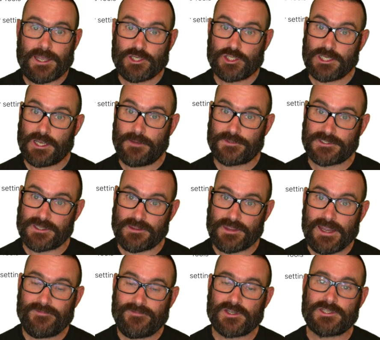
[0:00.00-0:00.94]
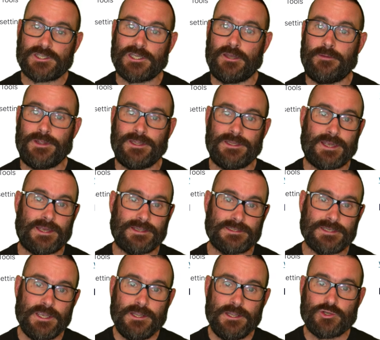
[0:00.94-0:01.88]
ships that they've determined
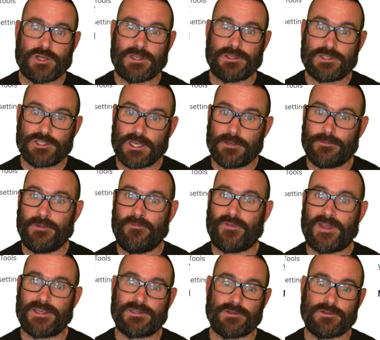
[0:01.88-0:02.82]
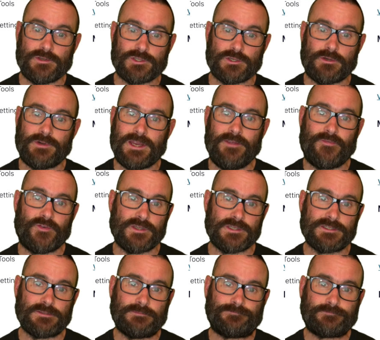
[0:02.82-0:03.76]
as transshipment vessels or
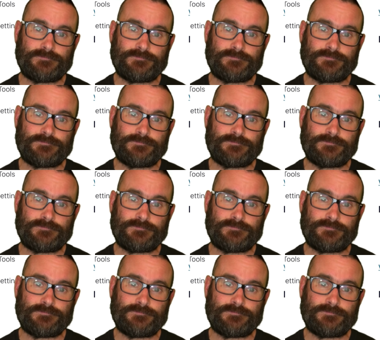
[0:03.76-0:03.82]
reefers.